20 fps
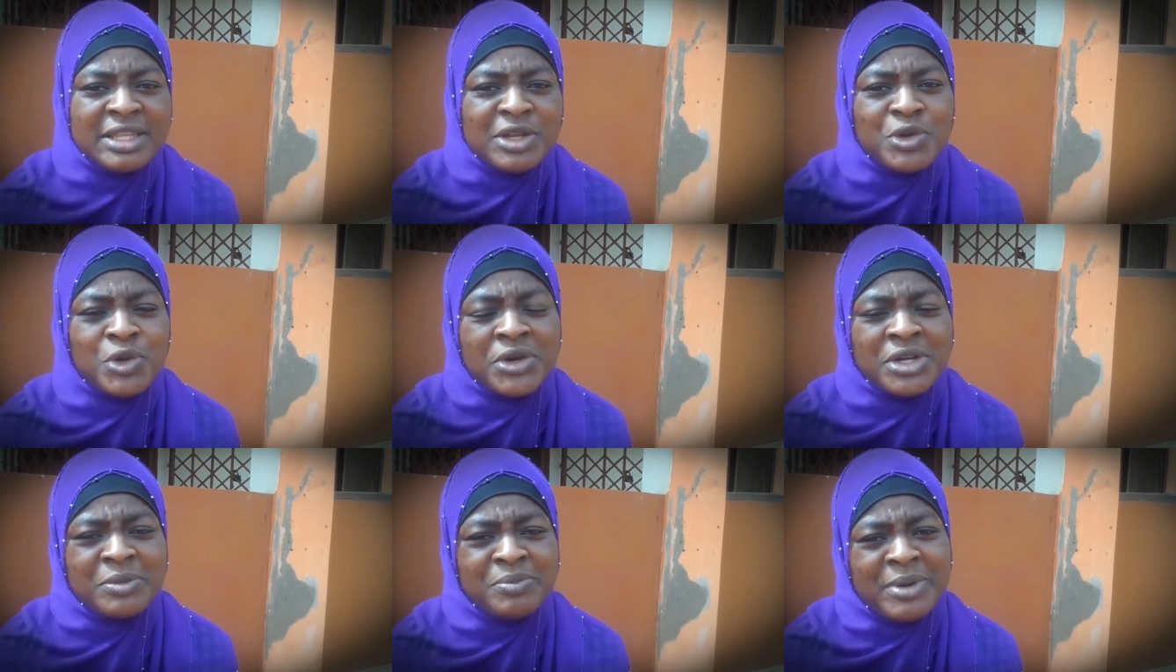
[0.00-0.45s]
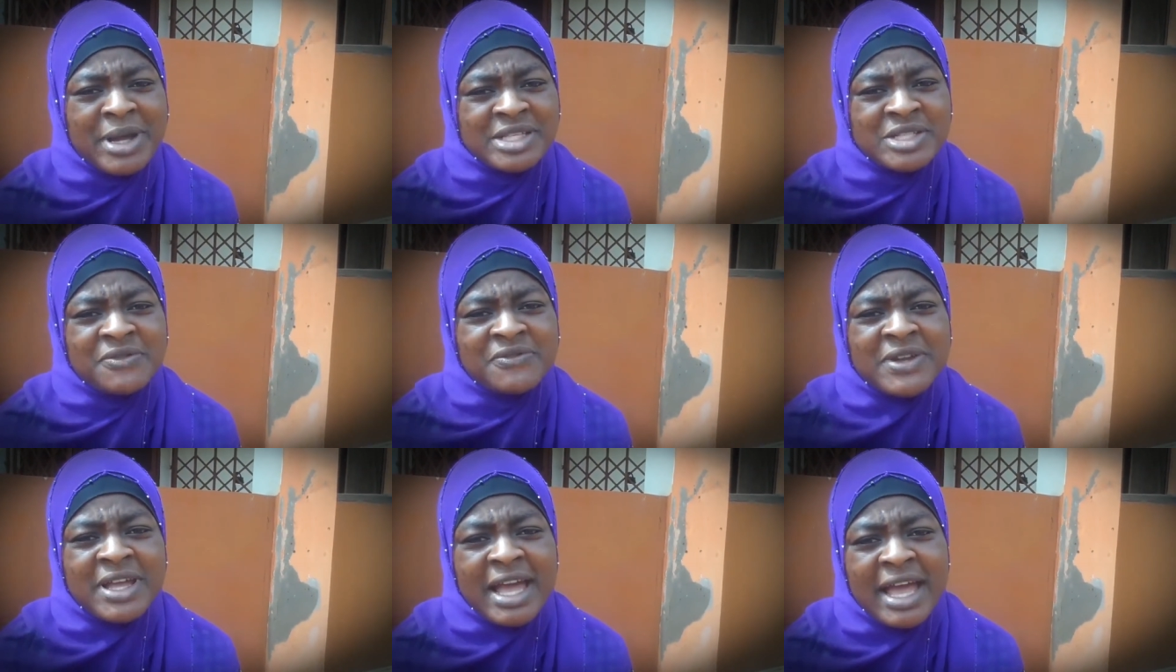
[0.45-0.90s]
in the northern
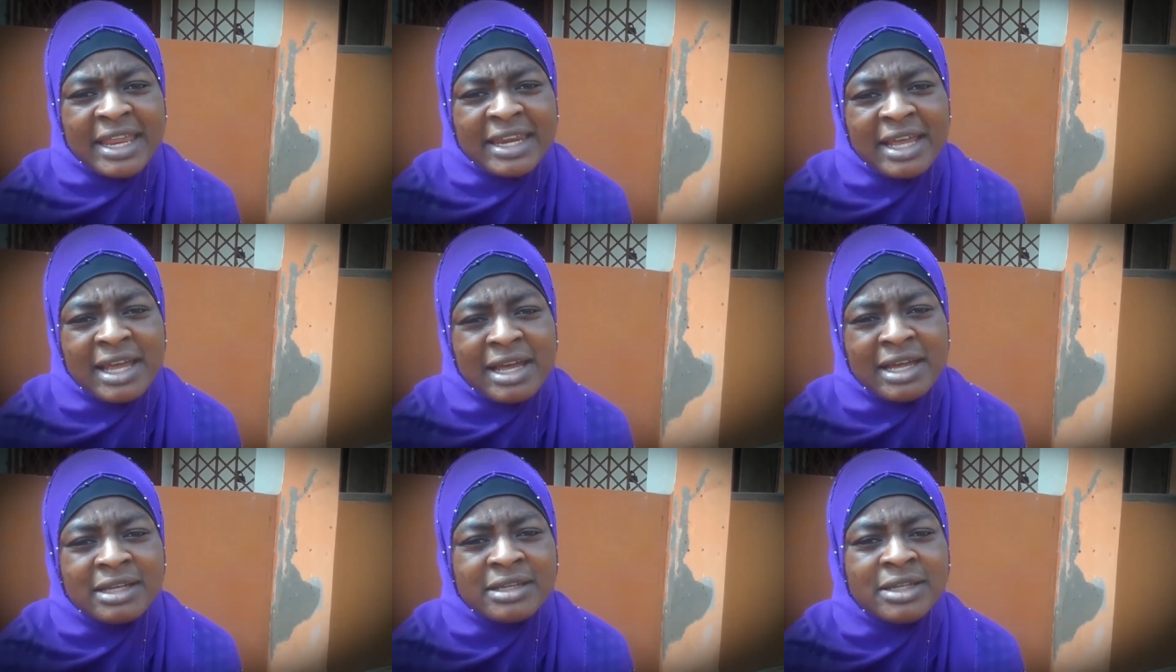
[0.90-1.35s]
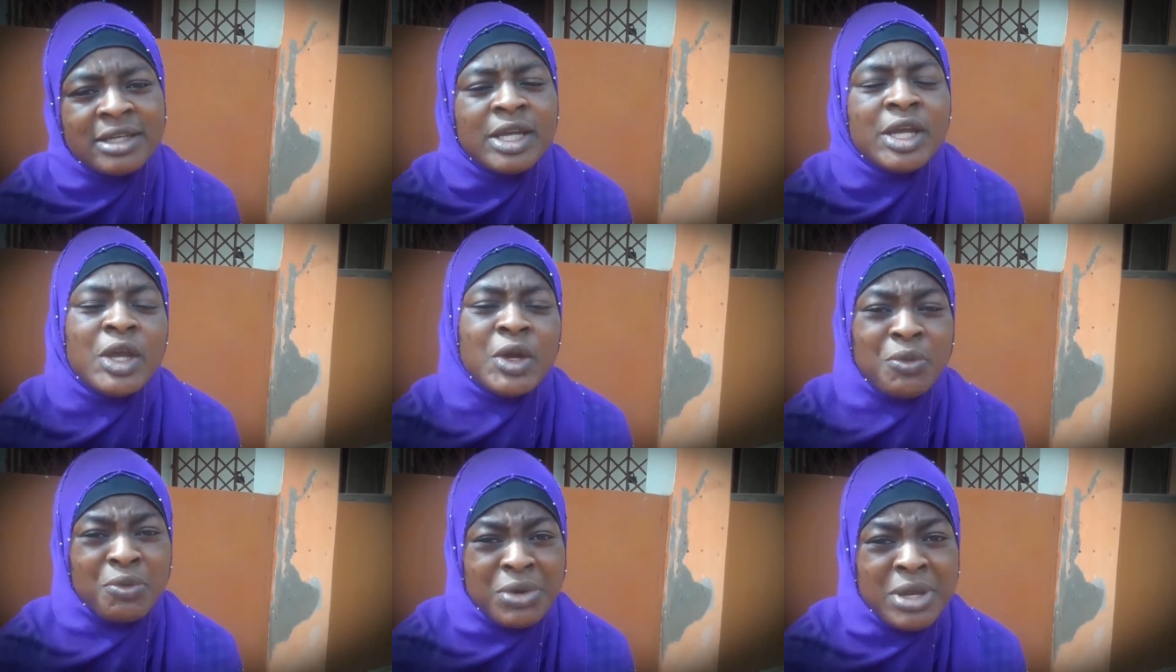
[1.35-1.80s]
part of Ghana
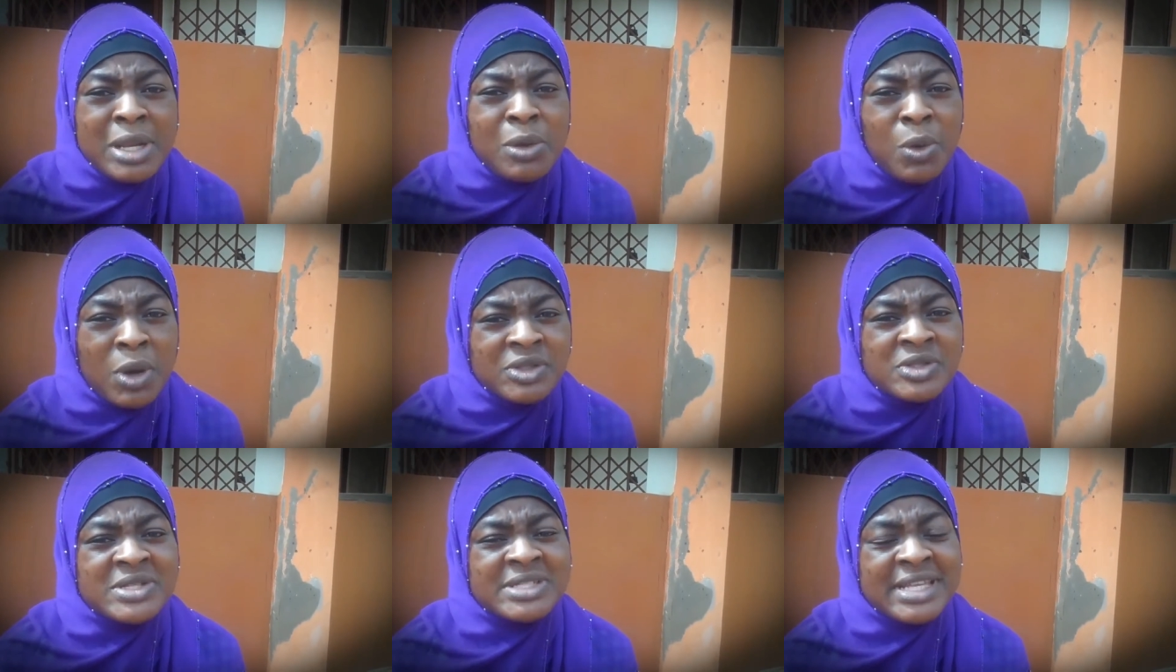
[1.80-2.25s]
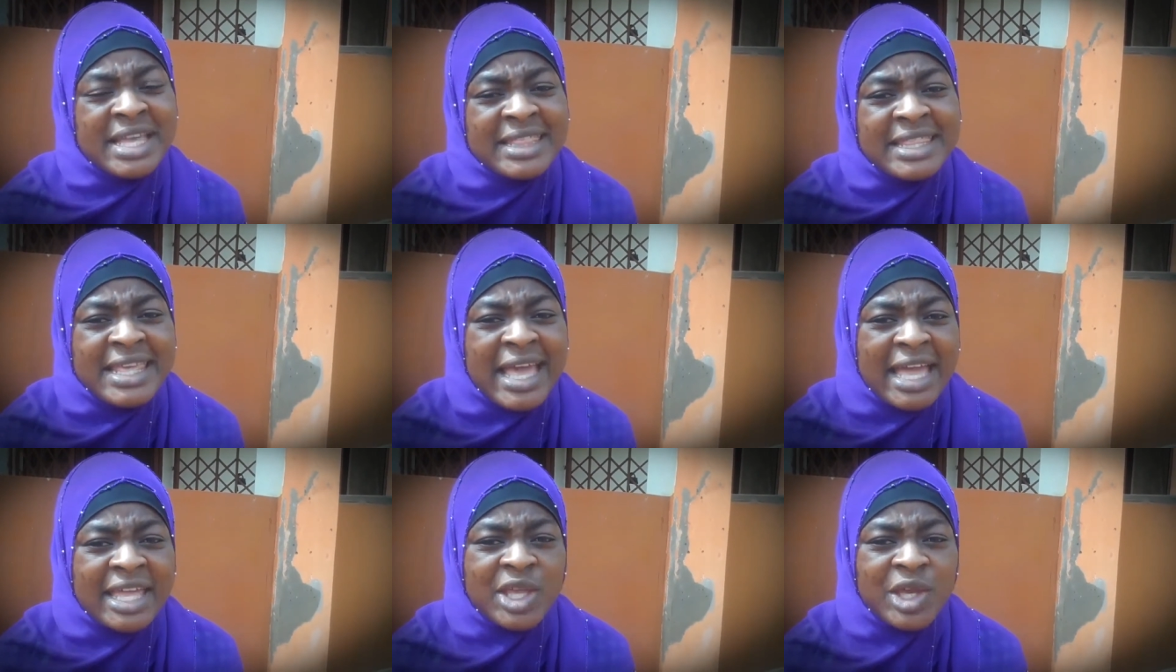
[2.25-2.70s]
really want to
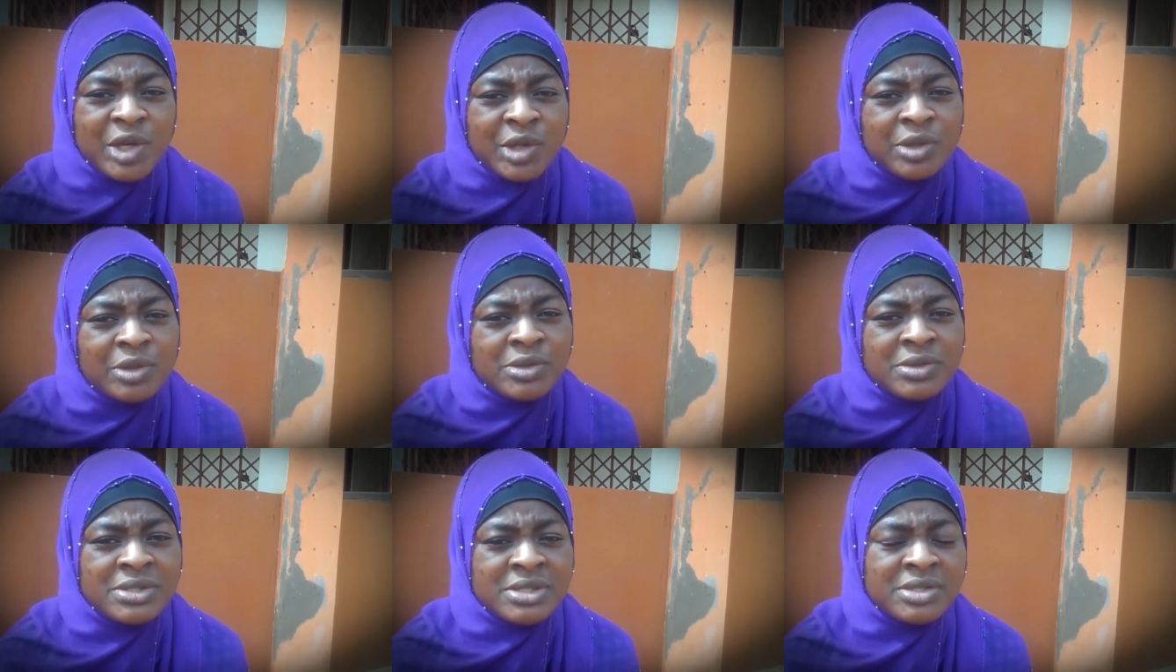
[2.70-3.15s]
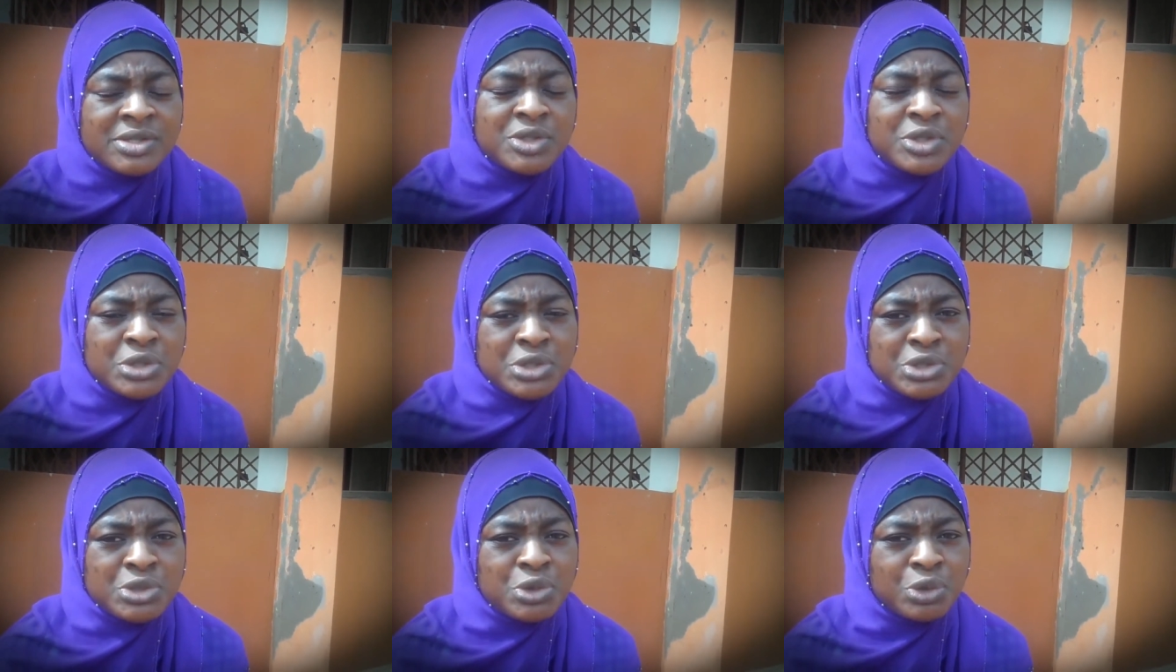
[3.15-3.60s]
send their girls
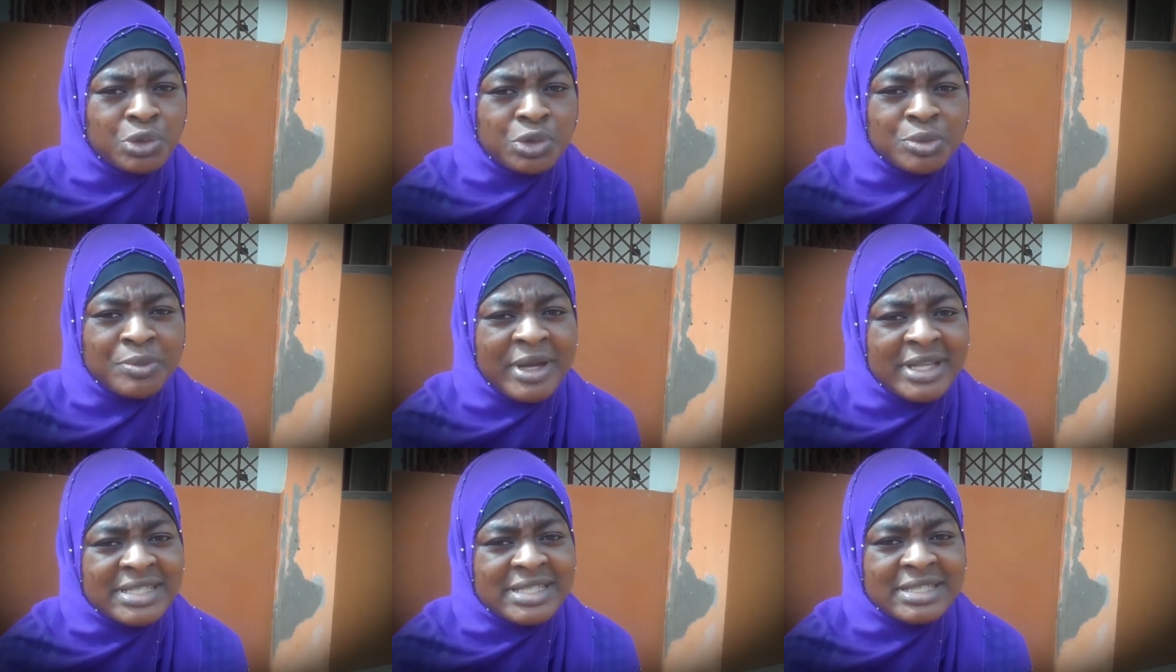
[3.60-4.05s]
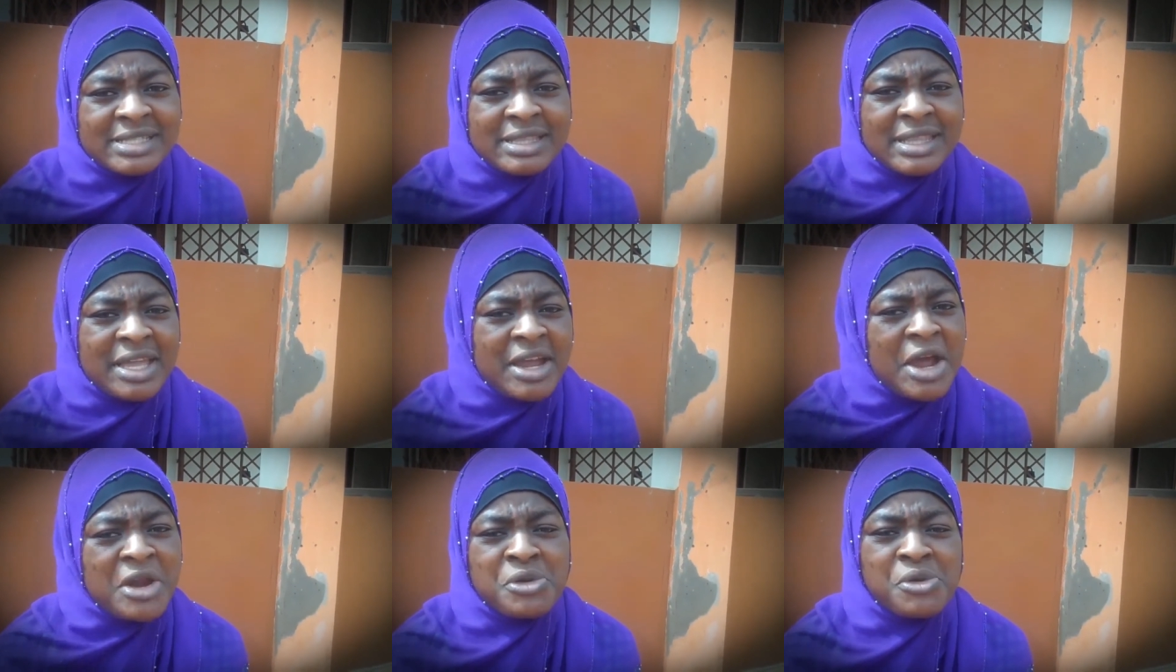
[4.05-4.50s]
to school, but
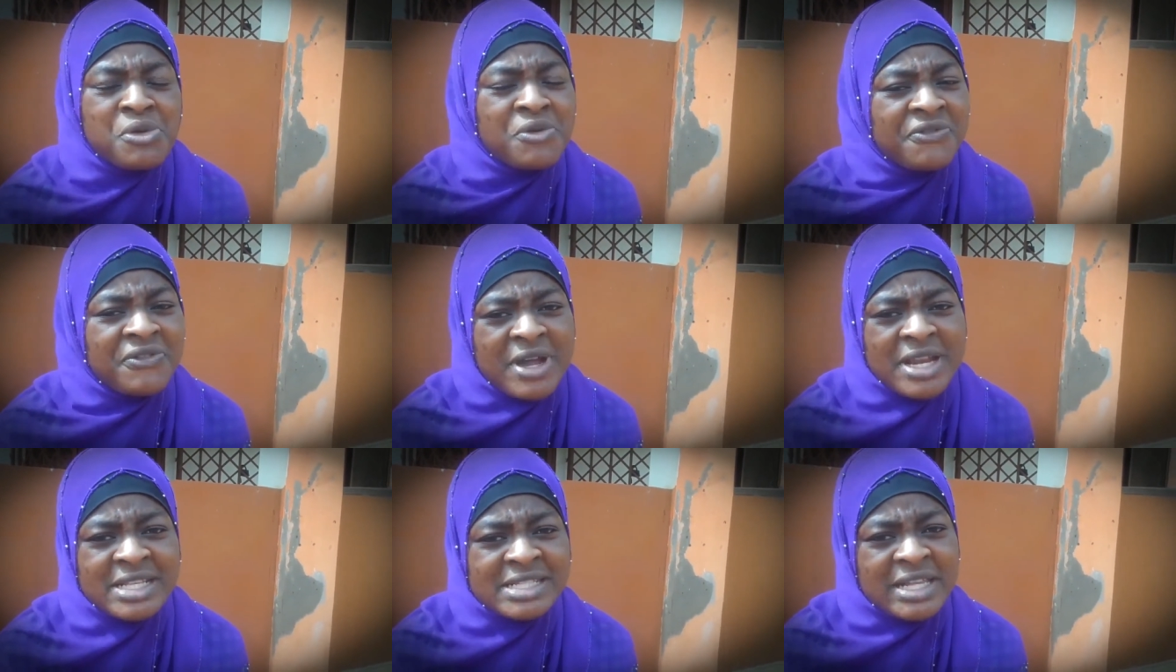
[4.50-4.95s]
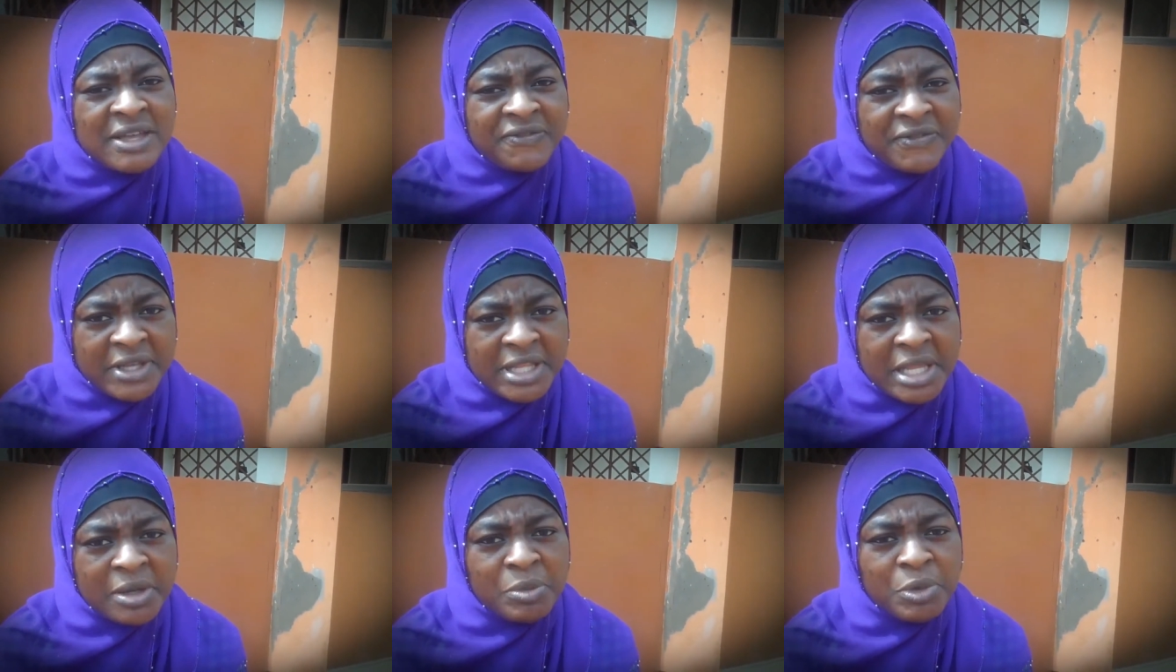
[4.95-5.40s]
there are no funds
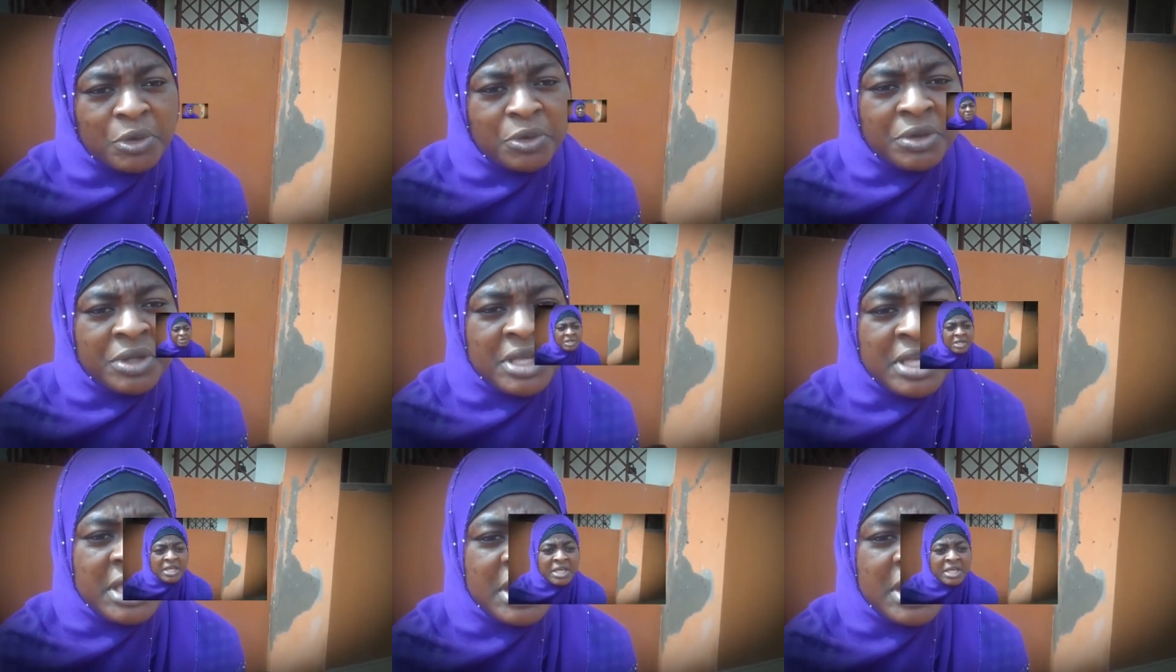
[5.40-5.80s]
available.